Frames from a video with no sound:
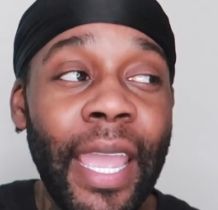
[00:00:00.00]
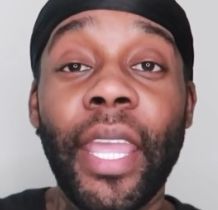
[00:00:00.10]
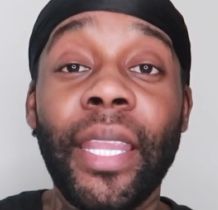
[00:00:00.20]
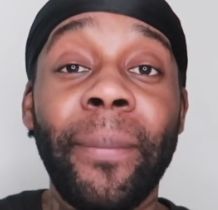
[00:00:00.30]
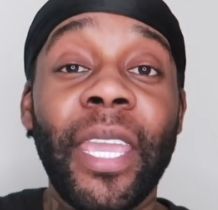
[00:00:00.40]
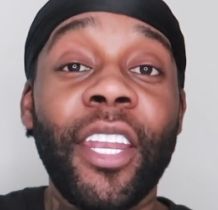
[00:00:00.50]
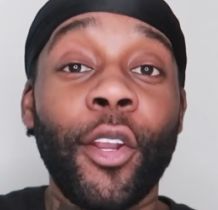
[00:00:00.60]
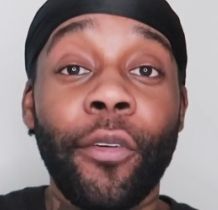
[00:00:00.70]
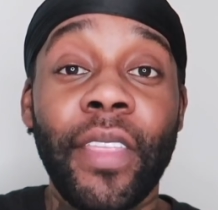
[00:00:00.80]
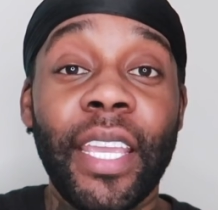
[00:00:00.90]
In the
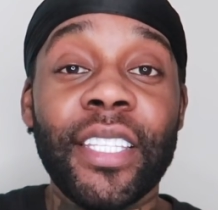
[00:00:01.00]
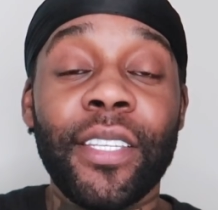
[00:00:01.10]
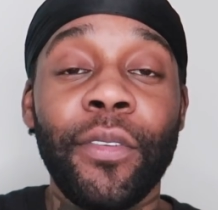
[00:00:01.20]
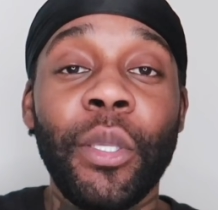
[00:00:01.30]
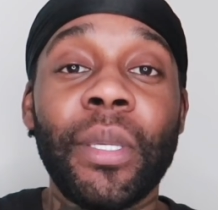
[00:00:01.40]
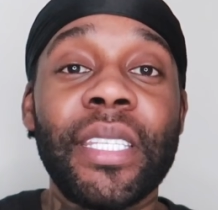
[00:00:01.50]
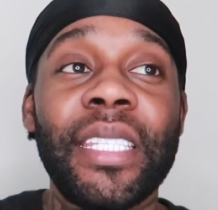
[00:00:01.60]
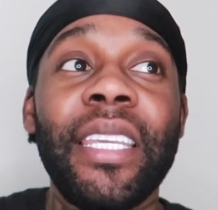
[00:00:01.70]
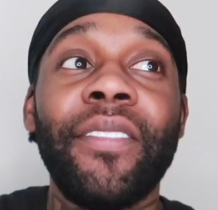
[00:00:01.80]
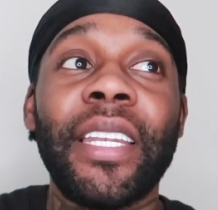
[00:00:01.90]
beginning of the interview,
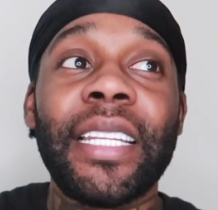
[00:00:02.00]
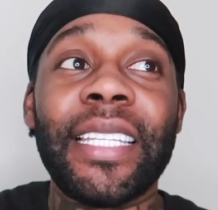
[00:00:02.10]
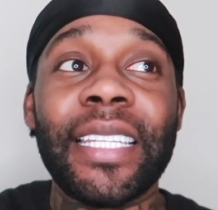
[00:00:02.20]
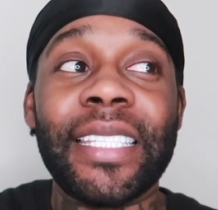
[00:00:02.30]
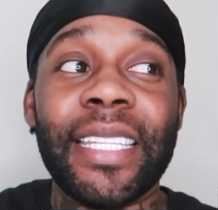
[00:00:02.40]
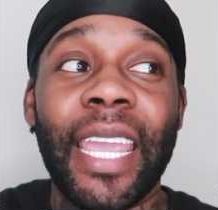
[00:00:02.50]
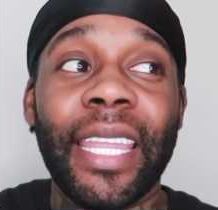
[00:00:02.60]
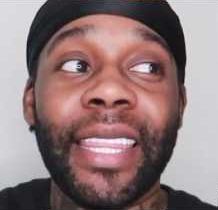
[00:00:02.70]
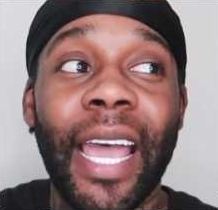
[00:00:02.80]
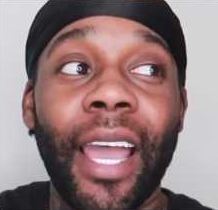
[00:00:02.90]
Stephen did
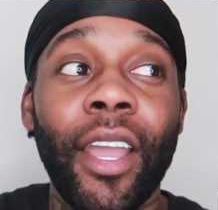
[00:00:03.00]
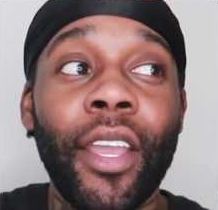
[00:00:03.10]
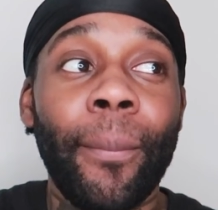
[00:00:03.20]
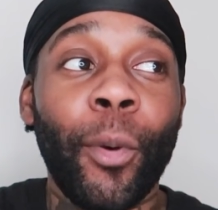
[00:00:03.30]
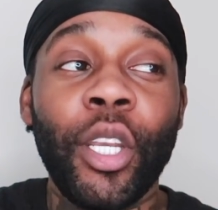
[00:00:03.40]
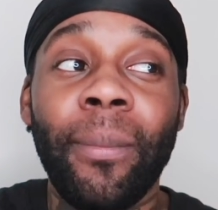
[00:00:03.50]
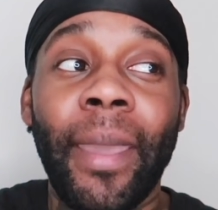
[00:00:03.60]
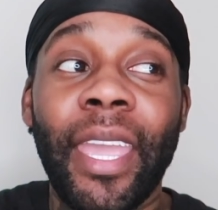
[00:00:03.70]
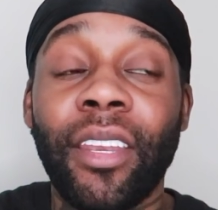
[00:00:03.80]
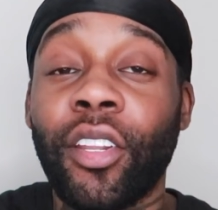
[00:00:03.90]
state that
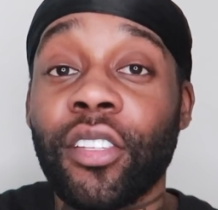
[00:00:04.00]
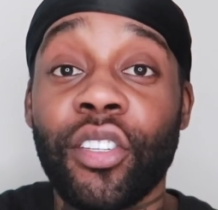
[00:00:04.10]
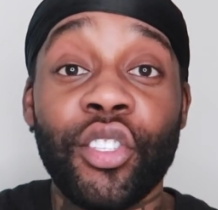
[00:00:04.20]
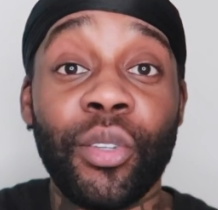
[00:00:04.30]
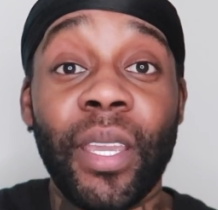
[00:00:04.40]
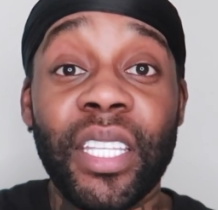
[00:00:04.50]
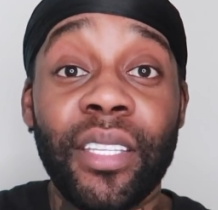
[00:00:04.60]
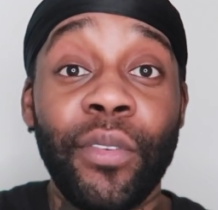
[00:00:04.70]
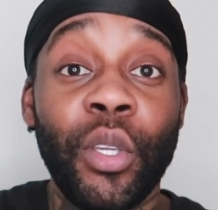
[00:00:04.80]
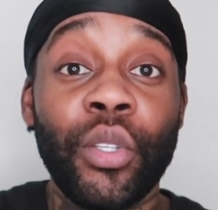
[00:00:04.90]
Molly-Mae doesn't do
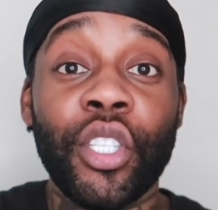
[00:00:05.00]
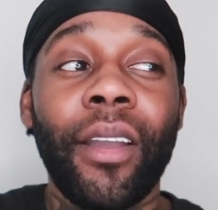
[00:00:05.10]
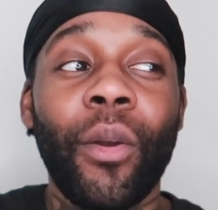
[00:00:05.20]
interviews.